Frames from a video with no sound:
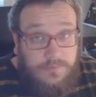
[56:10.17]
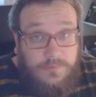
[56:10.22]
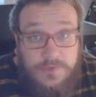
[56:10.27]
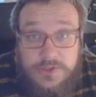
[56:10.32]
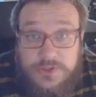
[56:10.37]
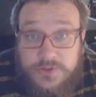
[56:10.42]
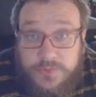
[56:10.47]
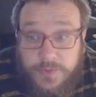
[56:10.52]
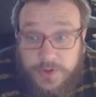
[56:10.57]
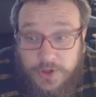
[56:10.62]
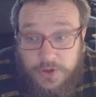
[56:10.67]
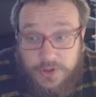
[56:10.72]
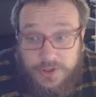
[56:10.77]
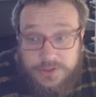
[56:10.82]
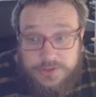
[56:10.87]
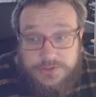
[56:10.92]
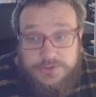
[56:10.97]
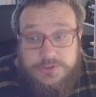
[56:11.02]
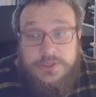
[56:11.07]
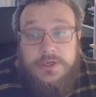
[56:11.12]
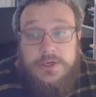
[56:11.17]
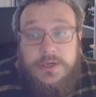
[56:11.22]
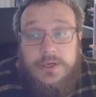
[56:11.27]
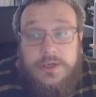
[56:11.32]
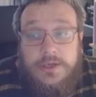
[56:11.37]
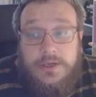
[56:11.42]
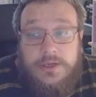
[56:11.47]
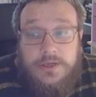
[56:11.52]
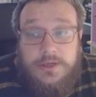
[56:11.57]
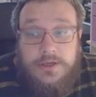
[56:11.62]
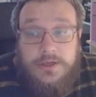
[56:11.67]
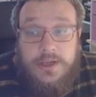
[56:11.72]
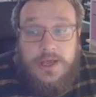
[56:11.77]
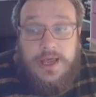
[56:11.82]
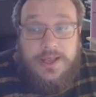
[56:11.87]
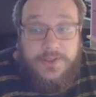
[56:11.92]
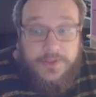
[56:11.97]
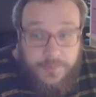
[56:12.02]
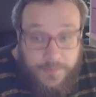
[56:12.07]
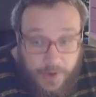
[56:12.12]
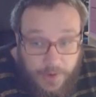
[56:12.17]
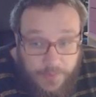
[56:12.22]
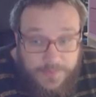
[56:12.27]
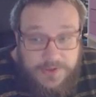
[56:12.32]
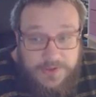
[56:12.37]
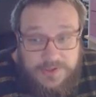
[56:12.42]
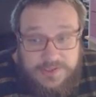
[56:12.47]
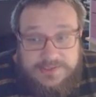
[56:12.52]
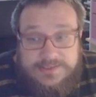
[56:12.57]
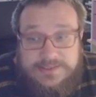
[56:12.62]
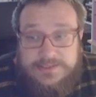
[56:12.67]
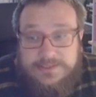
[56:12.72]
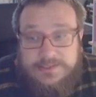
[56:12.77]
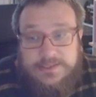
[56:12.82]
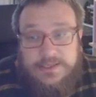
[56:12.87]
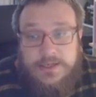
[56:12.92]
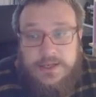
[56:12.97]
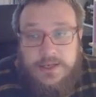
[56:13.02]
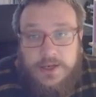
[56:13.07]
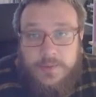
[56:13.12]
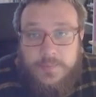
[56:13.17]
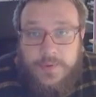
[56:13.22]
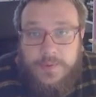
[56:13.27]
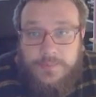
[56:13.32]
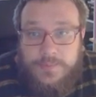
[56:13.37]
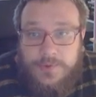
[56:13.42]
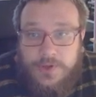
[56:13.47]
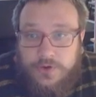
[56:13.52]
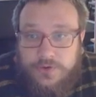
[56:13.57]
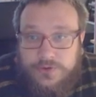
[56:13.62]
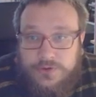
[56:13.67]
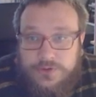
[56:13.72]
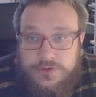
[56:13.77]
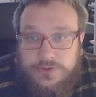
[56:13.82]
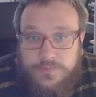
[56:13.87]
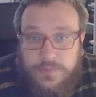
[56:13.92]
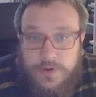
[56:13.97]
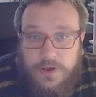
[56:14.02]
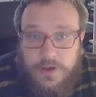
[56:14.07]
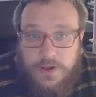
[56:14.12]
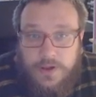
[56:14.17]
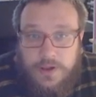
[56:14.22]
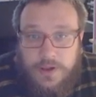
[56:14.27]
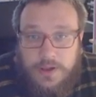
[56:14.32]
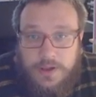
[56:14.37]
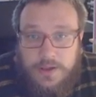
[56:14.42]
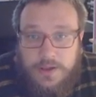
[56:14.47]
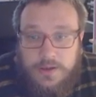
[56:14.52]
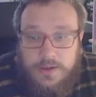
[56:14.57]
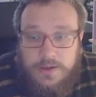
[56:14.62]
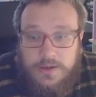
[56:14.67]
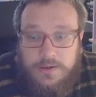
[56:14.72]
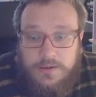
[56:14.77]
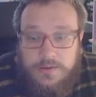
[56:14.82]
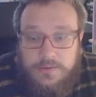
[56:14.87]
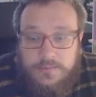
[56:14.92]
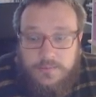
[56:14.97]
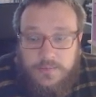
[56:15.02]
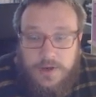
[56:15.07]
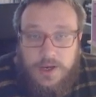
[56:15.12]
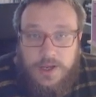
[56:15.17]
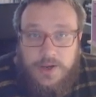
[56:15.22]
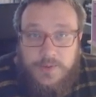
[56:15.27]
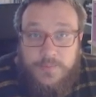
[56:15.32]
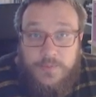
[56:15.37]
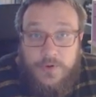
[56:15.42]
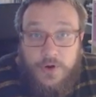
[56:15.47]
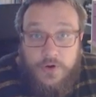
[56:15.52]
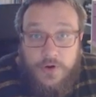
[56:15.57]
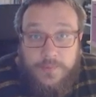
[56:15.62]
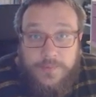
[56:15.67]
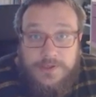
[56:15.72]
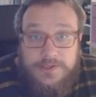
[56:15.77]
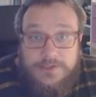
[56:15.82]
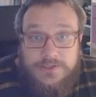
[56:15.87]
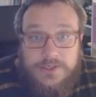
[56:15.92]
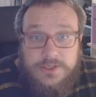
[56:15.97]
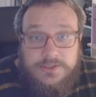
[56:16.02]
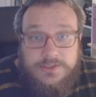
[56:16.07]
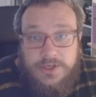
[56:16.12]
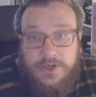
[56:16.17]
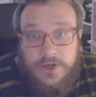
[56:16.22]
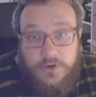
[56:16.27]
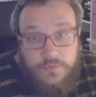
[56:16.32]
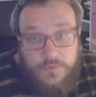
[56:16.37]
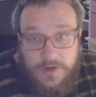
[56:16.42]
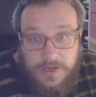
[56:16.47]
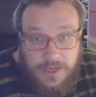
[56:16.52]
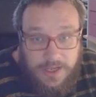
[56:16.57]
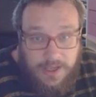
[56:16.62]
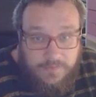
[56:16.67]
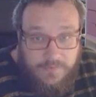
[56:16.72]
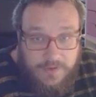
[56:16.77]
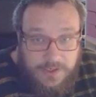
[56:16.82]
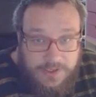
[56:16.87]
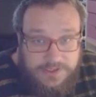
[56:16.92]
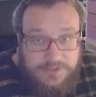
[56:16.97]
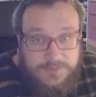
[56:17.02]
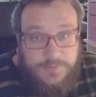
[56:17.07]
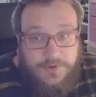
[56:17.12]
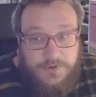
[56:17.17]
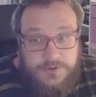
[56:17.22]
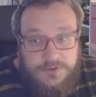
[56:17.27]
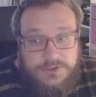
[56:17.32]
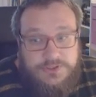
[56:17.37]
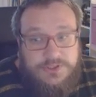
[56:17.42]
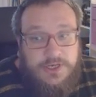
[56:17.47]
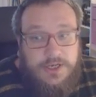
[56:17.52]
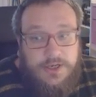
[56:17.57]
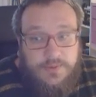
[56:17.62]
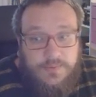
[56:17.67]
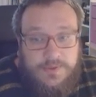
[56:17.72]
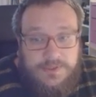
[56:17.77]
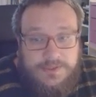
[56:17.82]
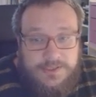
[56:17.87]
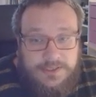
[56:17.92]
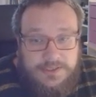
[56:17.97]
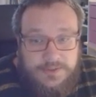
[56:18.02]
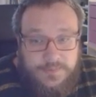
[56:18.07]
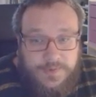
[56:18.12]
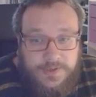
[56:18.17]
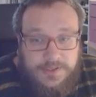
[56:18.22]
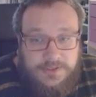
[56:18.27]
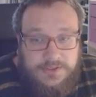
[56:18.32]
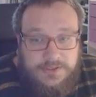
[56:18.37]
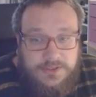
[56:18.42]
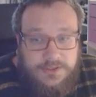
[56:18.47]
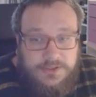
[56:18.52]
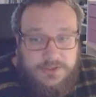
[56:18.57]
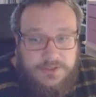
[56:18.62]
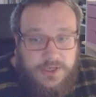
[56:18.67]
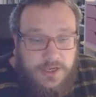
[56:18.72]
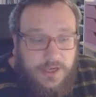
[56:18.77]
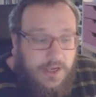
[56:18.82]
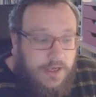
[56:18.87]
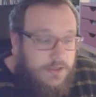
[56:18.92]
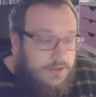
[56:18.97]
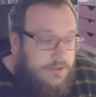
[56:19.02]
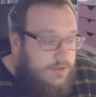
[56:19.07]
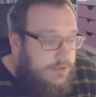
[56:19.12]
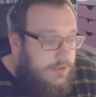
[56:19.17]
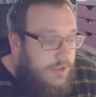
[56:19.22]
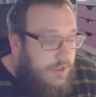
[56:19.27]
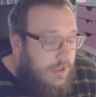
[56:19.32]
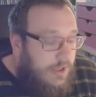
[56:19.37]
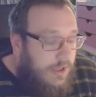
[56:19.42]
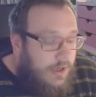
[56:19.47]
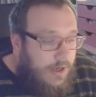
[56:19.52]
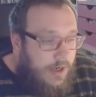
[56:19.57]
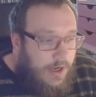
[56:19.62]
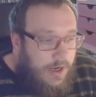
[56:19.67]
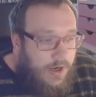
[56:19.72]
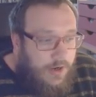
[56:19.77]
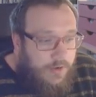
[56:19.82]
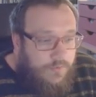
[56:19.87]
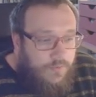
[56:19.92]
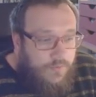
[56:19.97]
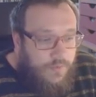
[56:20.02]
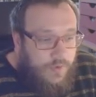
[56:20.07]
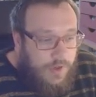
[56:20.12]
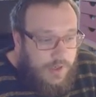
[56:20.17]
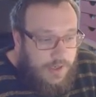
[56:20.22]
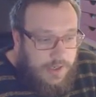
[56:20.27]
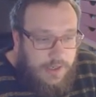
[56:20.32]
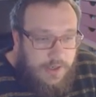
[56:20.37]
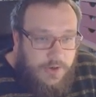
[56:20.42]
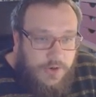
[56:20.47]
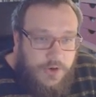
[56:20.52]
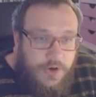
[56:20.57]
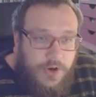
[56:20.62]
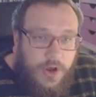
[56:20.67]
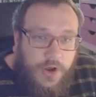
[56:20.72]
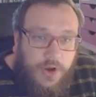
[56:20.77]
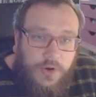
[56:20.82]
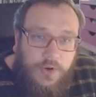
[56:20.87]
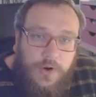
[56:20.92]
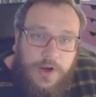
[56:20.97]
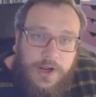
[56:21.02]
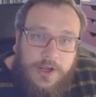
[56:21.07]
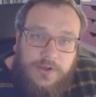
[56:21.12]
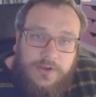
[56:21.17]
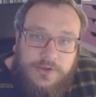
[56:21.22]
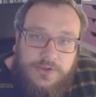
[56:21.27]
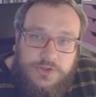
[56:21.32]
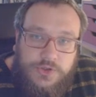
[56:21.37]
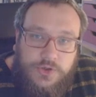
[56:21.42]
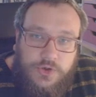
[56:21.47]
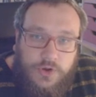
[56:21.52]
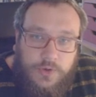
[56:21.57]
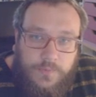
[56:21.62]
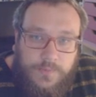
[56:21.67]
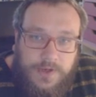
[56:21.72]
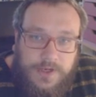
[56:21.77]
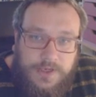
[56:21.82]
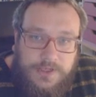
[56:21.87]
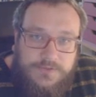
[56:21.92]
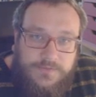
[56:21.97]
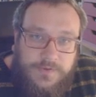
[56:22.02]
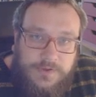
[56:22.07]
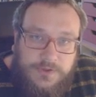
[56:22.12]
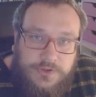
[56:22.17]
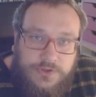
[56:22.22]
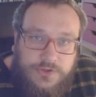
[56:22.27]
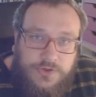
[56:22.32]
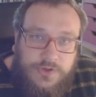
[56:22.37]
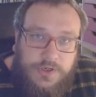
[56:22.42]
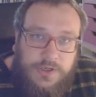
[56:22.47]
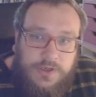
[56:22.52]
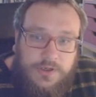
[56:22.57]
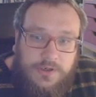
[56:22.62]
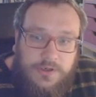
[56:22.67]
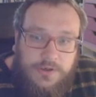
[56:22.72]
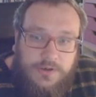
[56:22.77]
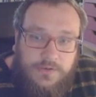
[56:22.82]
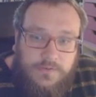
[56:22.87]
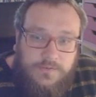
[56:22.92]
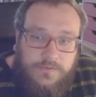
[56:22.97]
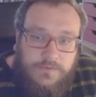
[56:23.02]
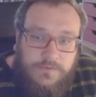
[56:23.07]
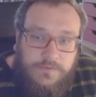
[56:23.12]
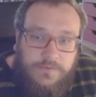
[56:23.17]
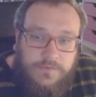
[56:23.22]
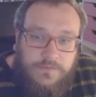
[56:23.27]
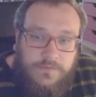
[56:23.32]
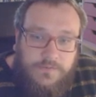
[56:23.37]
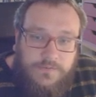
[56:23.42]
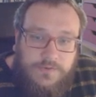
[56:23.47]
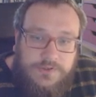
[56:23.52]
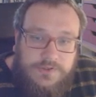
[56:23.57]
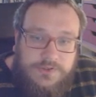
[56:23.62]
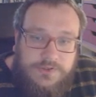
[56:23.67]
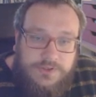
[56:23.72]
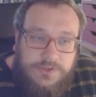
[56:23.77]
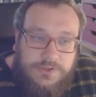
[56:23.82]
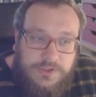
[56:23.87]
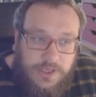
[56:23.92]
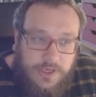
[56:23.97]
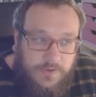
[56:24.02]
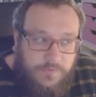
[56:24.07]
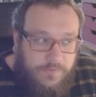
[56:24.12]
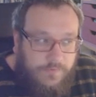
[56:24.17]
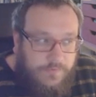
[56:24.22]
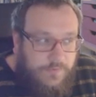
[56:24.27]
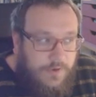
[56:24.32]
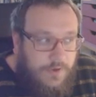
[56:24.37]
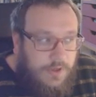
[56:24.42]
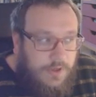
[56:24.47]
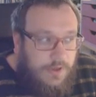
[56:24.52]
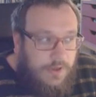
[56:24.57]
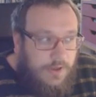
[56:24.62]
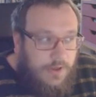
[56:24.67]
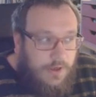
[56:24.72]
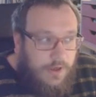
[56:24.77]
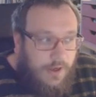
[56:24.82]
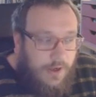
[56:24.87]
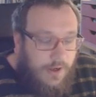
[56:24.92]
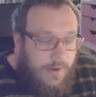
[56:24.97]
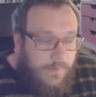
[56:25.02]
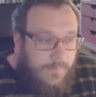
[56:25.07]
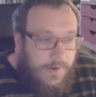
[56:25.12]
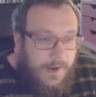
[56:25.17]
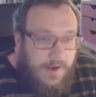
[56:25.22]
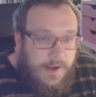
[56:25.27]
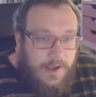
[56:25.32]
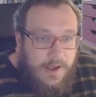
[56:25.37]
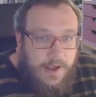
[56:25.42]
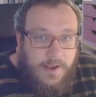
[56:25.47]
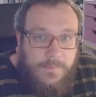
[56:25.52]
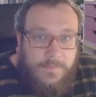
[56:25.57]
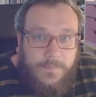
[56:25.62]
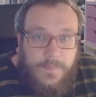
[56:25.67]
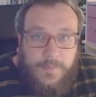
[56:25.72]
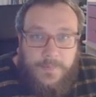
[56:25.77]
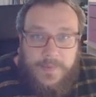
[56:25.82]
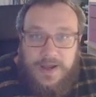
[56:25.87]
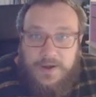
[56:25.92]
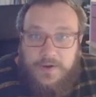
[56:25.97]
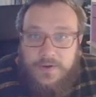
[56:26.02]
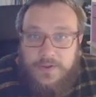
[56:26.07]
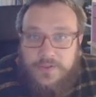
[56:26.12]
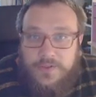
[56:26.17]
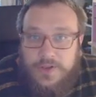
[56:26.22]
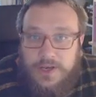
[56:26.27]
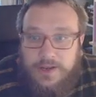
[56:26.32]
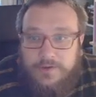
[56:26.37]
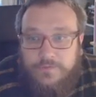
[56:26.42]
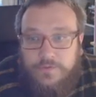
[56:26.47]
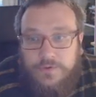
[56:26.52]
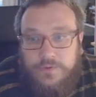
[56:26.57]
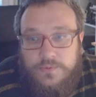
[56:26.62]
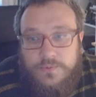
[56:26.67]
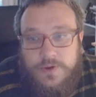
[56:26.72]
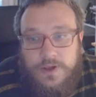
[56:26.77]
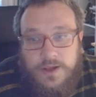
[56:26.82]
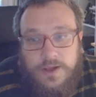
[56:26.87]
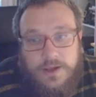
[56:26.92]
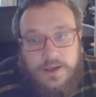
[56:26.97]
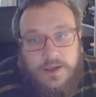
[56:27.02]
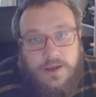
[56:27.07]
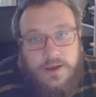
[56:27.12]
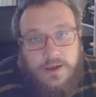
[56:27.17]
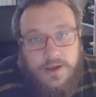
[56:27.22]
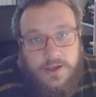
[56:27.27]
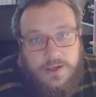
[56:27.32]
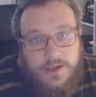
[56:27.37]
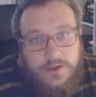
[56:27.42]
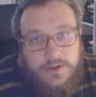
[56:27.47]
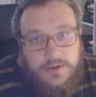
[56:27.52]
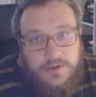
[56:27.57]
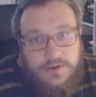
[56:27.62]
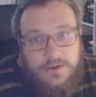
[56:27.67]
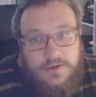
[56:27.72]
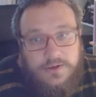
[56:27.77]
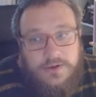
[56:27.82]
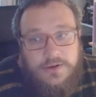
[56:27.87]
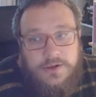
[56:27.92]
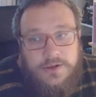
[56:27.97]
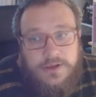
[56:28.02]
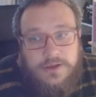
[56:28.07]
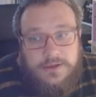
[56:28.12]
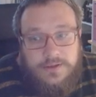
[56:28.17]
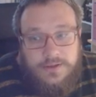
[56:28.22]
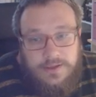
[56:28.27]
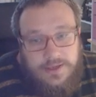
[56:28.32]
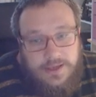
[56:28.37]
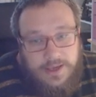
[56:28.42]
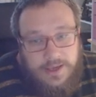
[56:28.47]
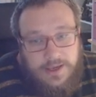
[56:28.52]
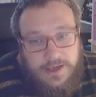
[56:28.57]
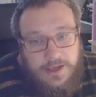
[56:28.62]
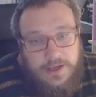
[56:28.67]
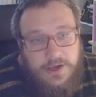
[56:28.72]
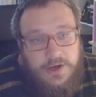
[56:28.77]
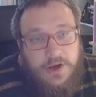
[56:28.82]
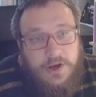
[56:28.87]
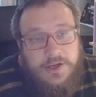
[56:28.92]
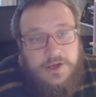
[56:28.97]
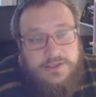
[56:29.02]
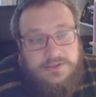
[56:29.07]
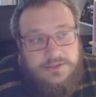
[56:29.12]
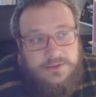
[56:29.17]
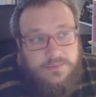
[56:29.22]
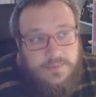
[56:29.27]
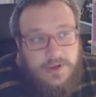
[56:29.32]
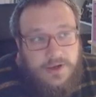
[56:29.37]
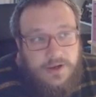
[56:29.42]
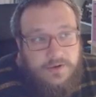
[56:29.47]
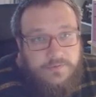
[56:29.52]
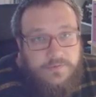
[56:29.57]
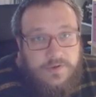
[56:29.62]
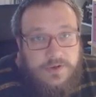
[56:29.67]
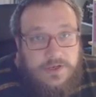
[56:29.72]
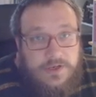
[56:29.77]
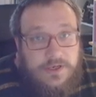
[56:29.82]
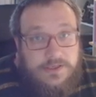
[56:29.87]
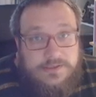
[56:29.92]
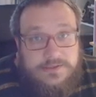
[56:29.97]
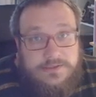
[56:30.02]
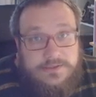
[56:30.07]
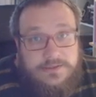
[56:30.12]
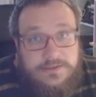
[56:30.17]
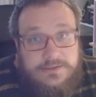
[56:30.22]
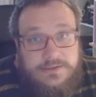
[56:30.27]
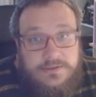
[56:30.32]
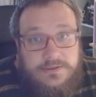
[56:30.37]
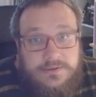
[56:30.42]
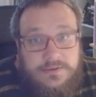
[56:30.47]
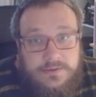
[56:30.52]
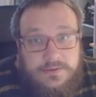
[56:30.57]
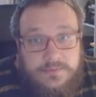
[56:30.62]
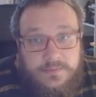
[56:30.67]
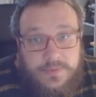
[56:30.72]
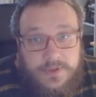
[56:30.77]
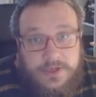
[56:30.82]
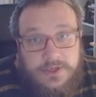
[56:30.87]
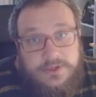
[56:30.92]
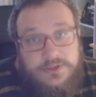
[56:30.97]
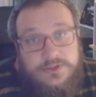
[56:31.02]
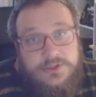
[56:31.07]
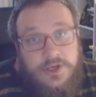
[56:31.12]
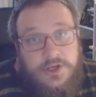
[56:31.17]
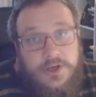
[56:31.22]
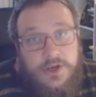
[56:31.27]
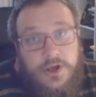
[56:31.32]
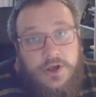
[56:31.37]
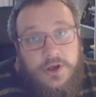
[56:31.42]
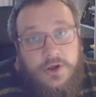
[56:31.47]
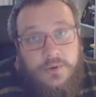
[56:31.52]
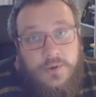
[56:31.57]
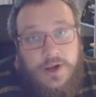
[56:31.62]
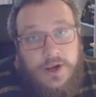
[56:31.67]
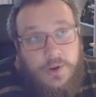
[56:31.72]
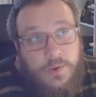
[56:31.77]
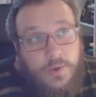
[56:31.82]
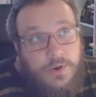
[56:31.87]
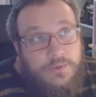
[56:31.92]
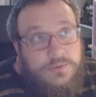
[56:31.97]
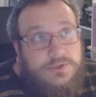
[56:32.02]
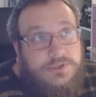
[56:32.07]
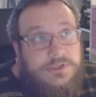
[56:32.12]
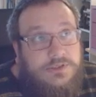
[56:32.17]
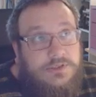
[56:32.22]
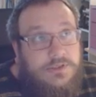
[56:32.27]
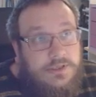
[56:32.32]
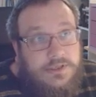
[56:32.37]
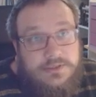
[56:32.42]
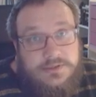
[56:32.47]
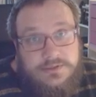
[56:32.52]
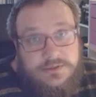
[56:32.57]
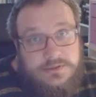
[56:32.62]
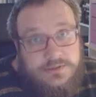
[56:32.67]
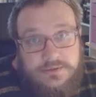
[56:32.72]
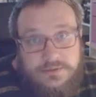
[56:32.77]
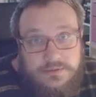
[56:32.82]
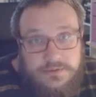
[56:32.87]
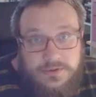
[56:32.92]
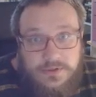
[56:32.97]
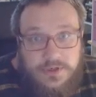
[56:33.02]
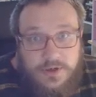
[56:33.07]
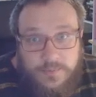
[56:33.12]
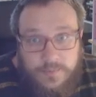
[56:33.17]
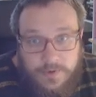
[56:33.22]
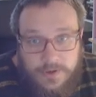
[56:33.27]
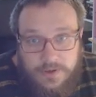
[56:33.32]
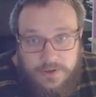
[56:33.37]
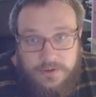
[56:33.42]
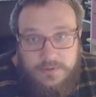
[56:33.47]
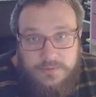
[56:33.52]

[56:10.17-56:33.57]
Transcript: to be honest, at the moment this is a little bit beyond my like programming skills. I don't really have any experience dealing with databases, and I don't really know how you do complex filtering of stuff. Like, I'm about at the level where I can get an item out of a list because I know how old it is, you know, by